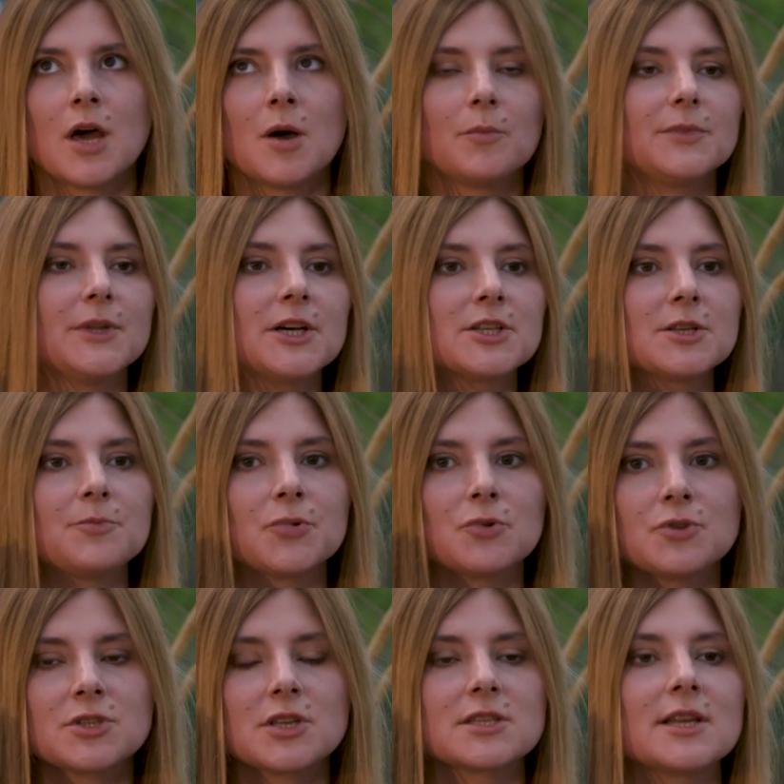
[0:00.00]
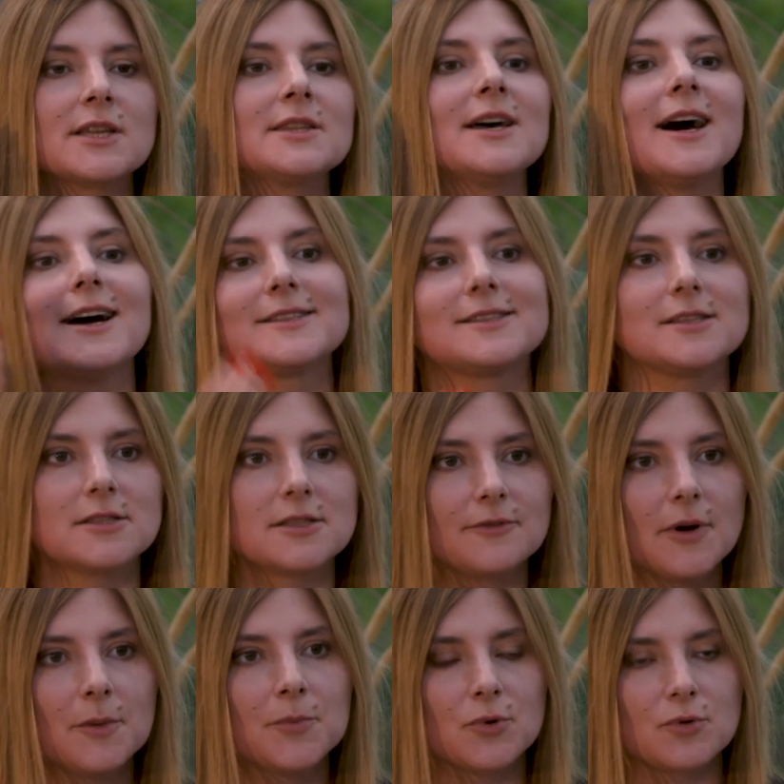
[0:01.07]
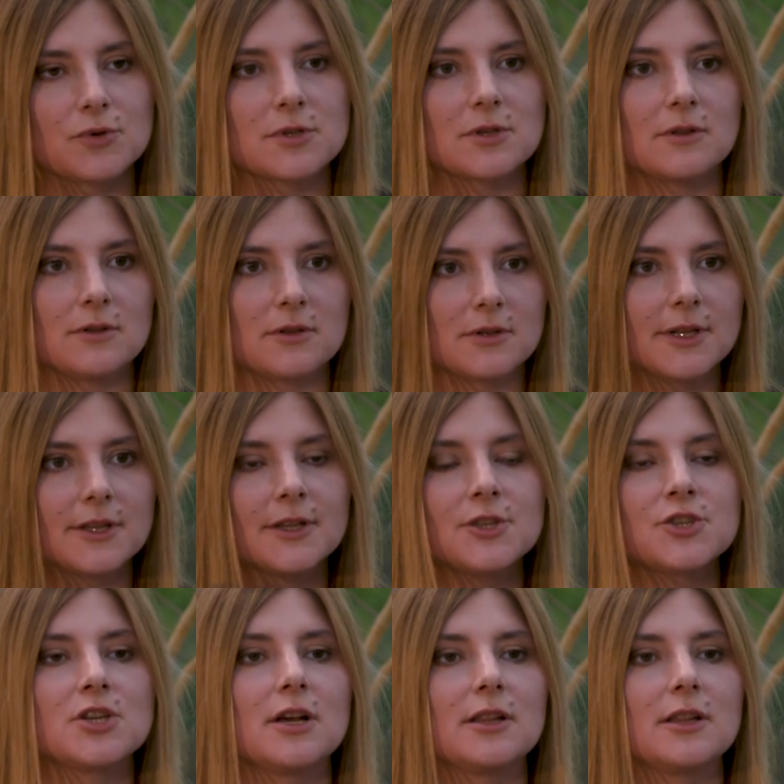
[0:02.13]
We'll help them ask themselves these questions.